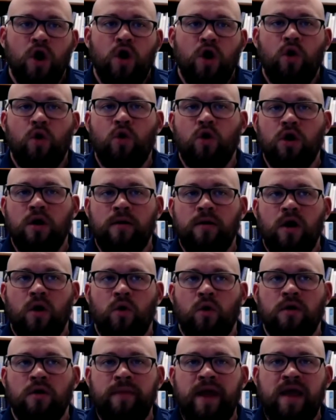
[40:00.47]

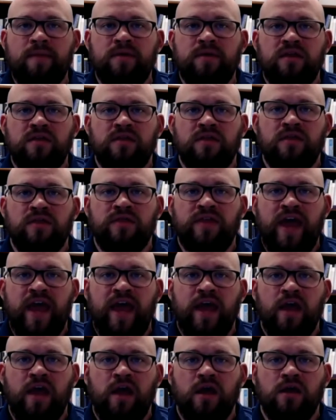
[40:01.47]
or maybe
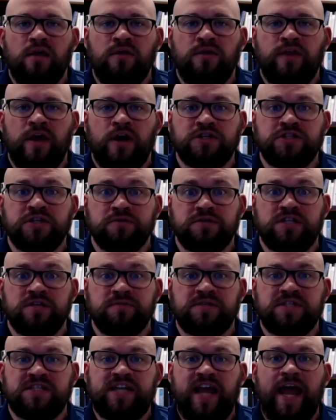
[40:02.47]
there's a
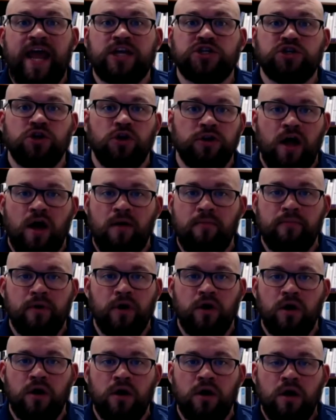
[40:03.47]
substantial
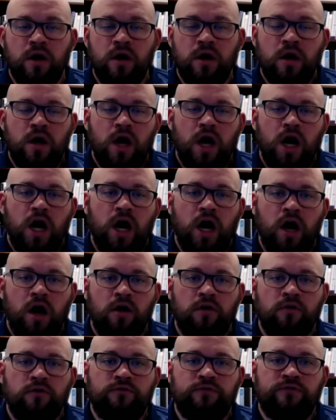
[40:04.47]
number
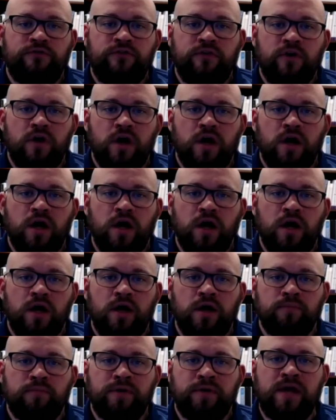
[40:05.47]
of
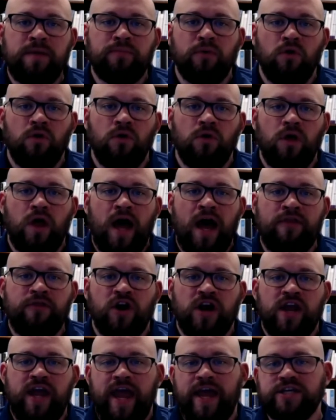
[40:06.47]
people on
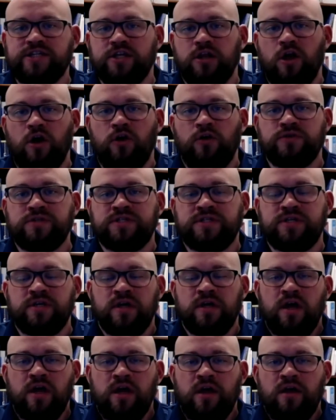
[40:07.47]
their caseloads
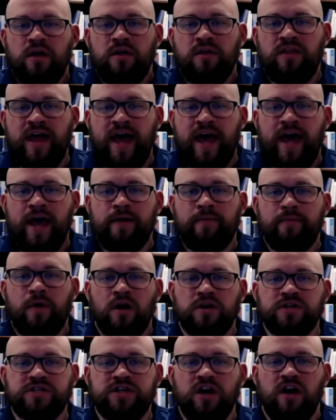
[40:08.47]
that
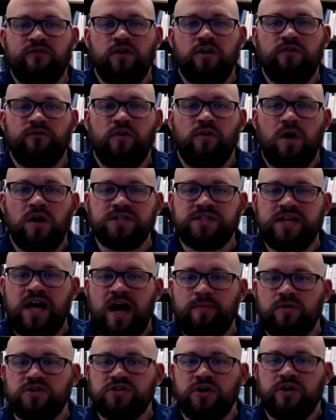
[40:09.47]
are suffering from
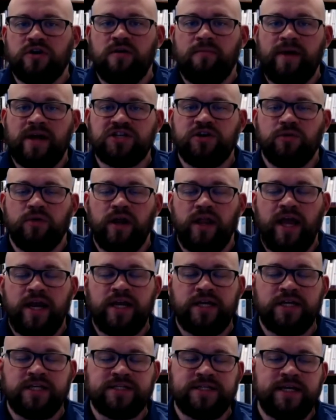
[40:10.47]
Alzheimer's or
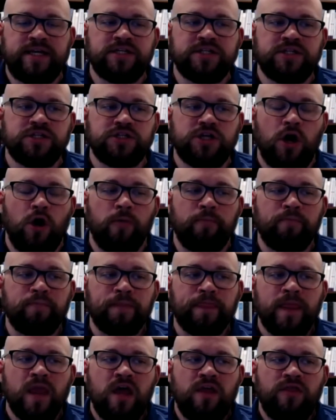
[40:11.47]
dementia-related disease, and so
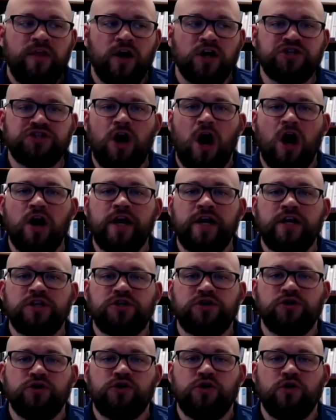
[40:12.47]
they're starting
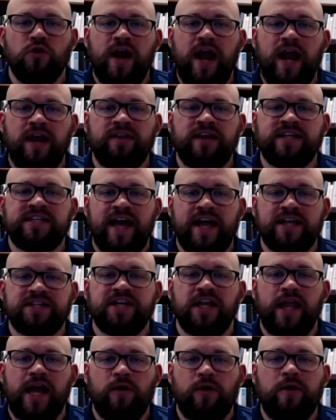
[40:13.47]
to create these
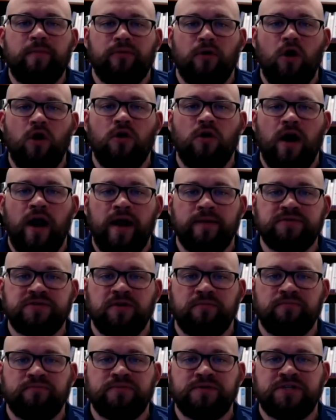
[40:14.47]
ancillary programs
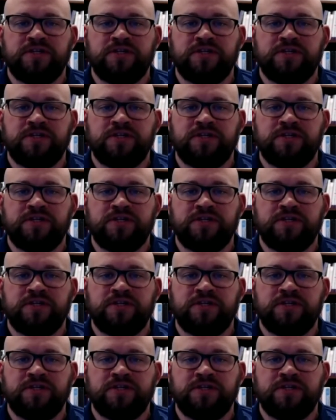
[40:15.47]
to